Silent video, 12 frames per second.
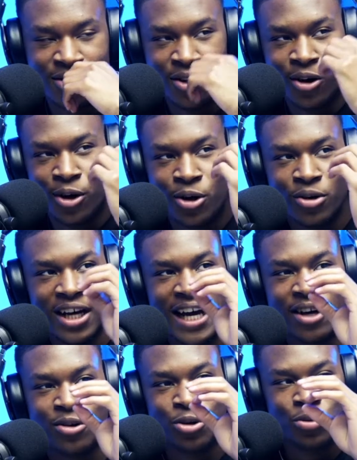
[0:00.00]
The whole
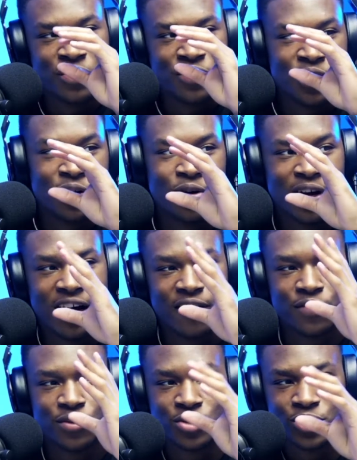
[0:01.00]
right, cool with the whole
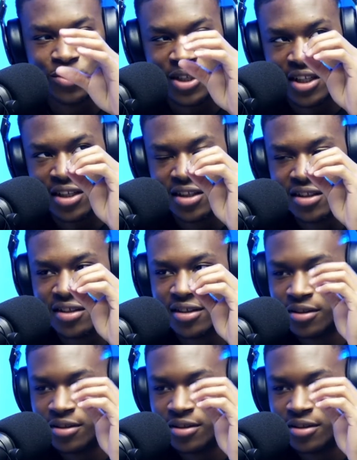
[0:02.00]
Afro swing. Talk us in the mic.